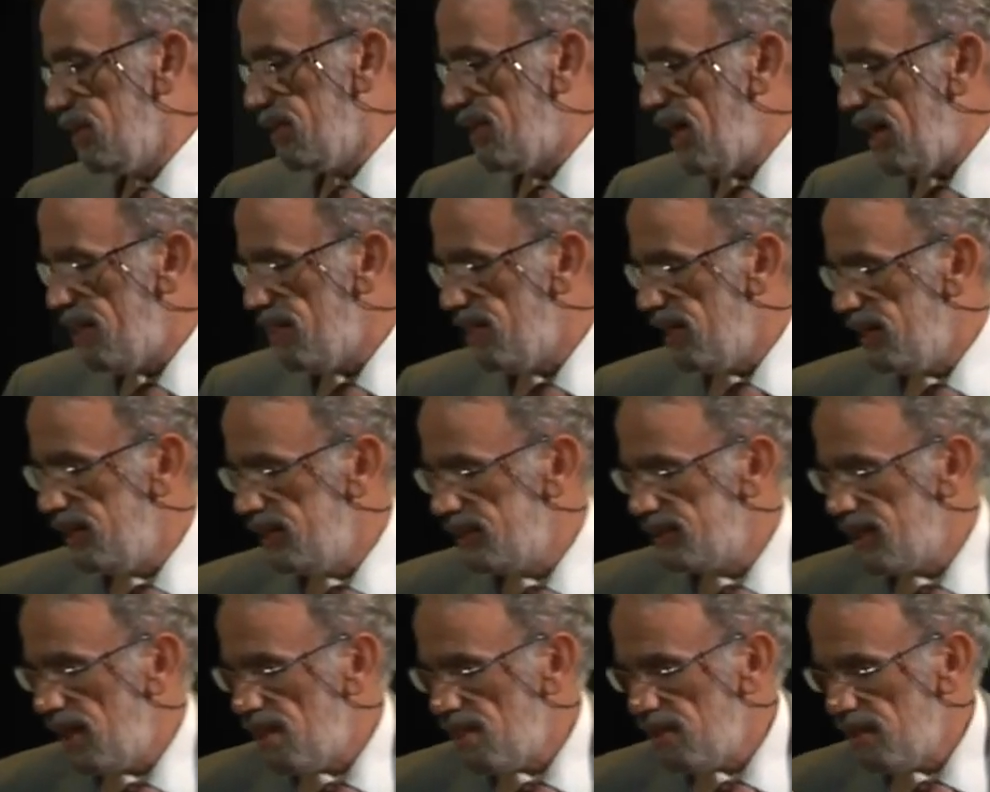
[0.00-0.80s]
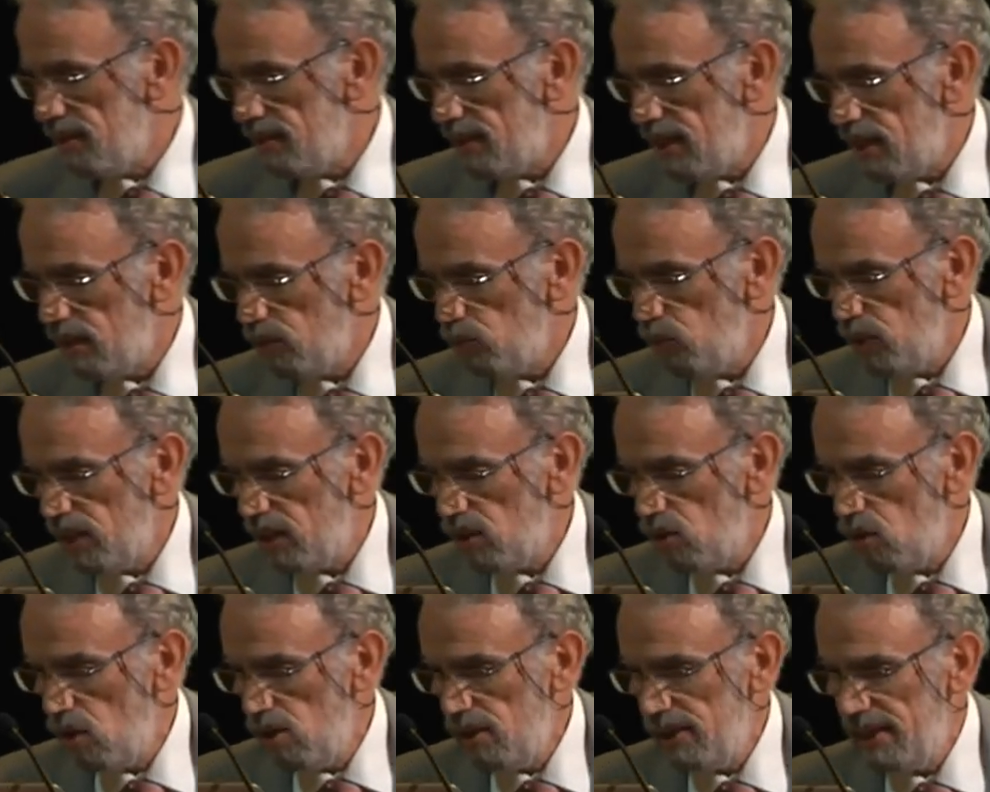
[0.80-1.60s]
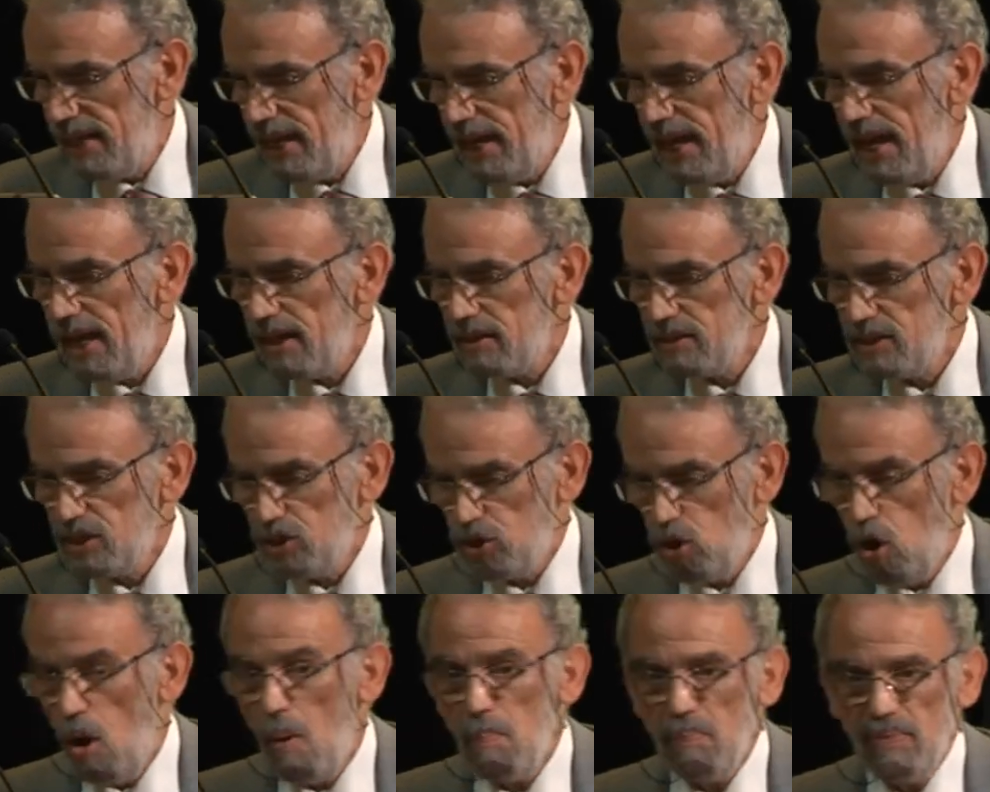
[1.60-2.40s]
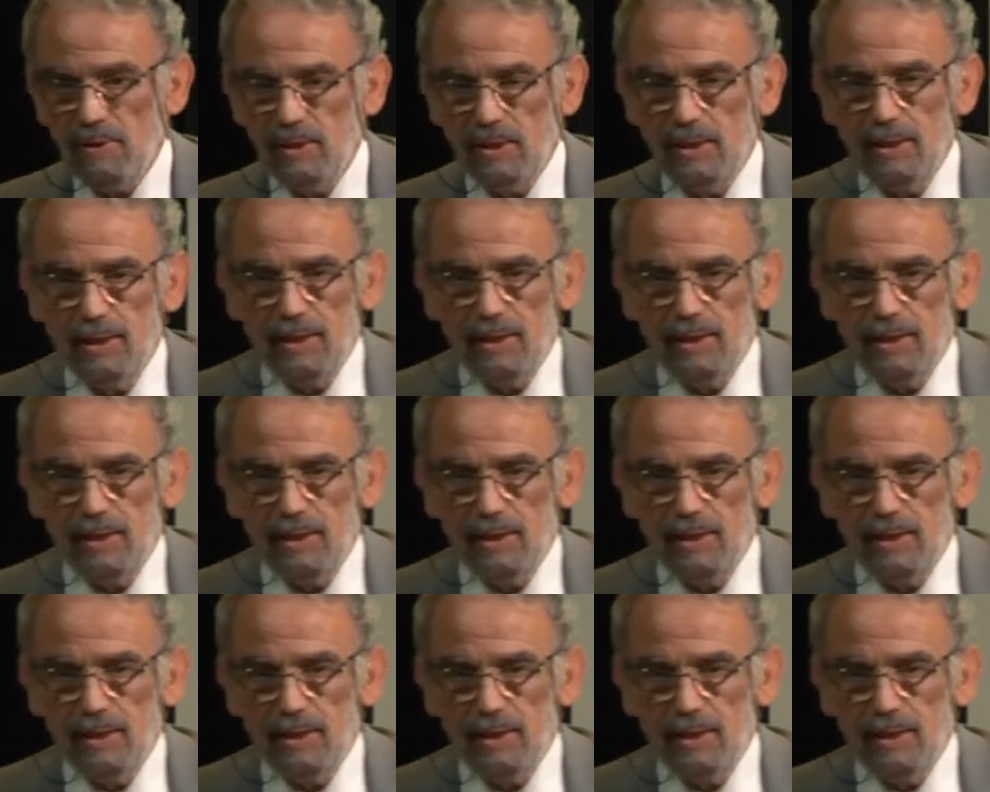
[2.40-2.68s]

that there is something that we call the exome